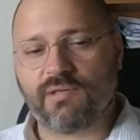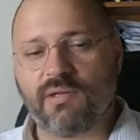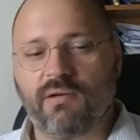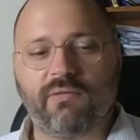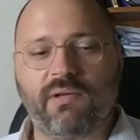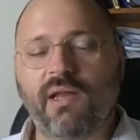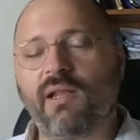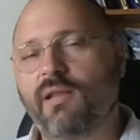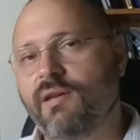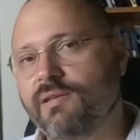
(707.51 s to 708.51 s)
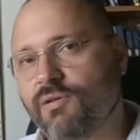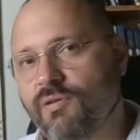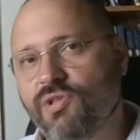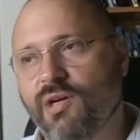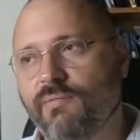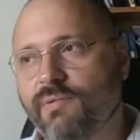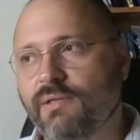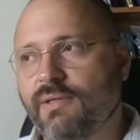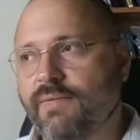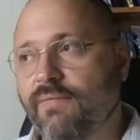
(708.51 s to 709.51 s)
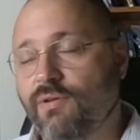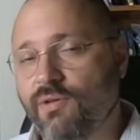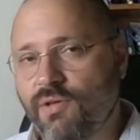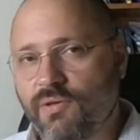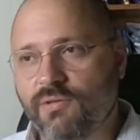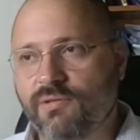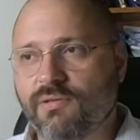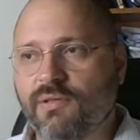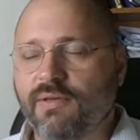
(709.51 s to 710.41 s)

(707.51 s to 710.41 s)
No, really there is no job for the youth,